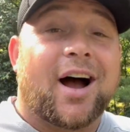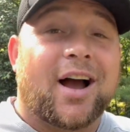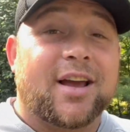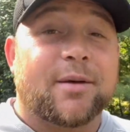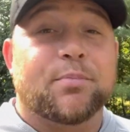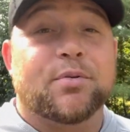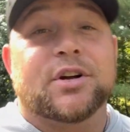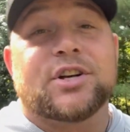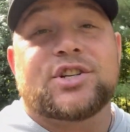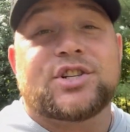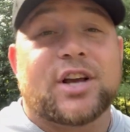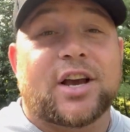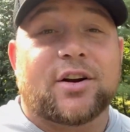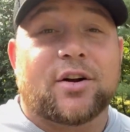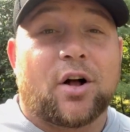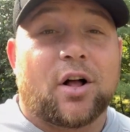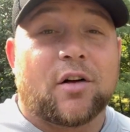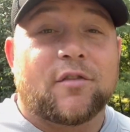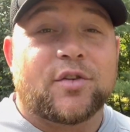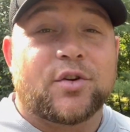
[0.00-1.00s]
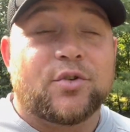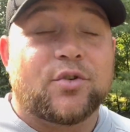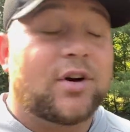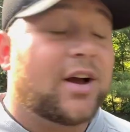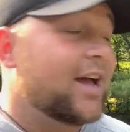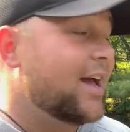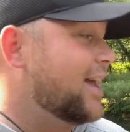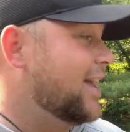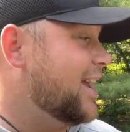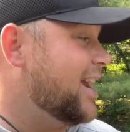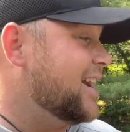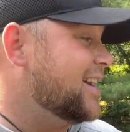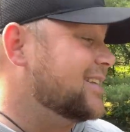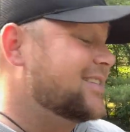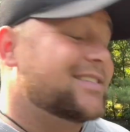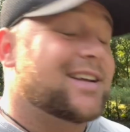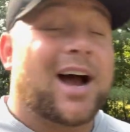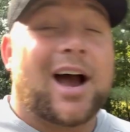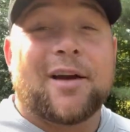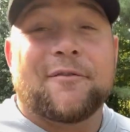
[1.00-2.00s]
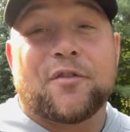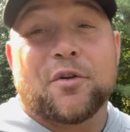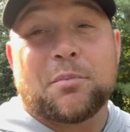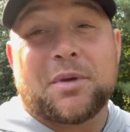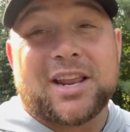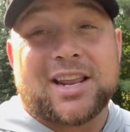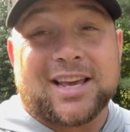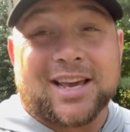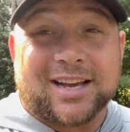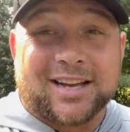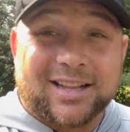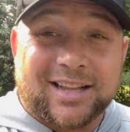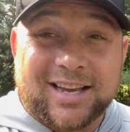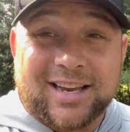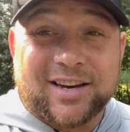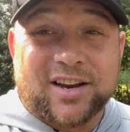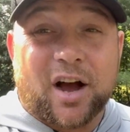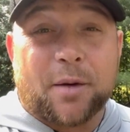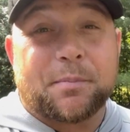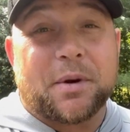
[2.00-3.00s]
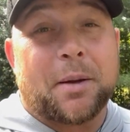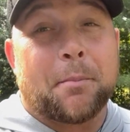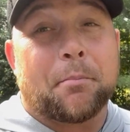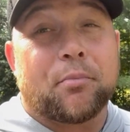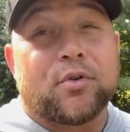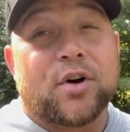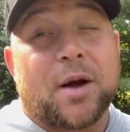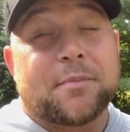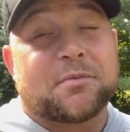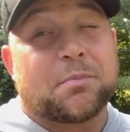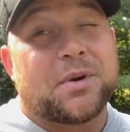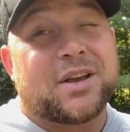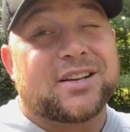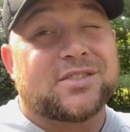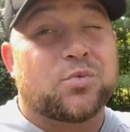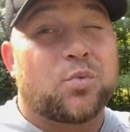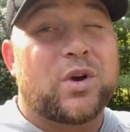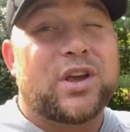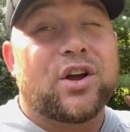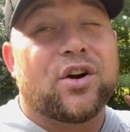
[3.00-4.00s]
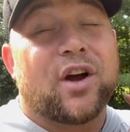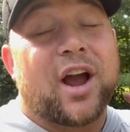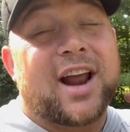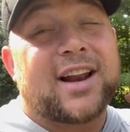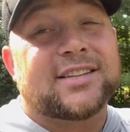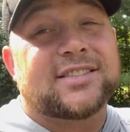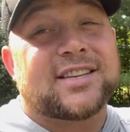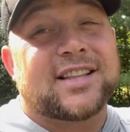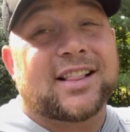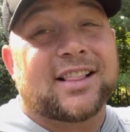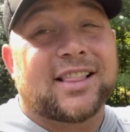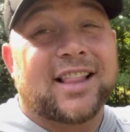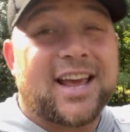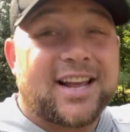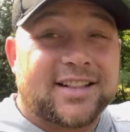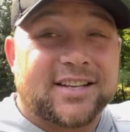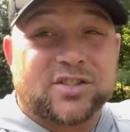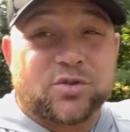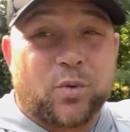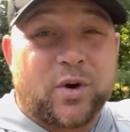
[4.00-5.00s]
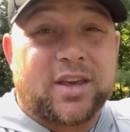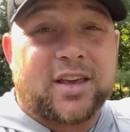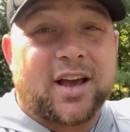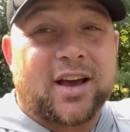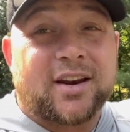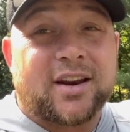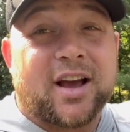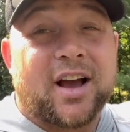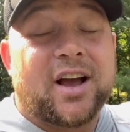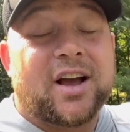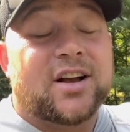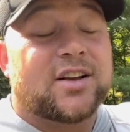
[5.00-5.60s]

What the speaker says: I appreciate all of you. It is time for me to get cleaned up and prepped because we are headed to the lake this weekend.